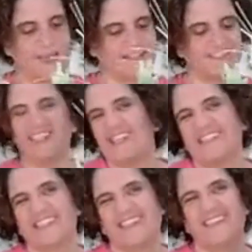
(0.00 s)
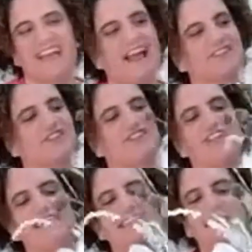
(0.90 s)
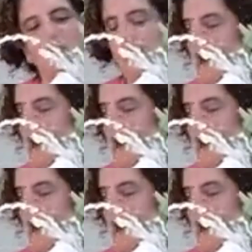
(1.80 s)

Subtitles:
Just think it's a little extra je ne sais quoi.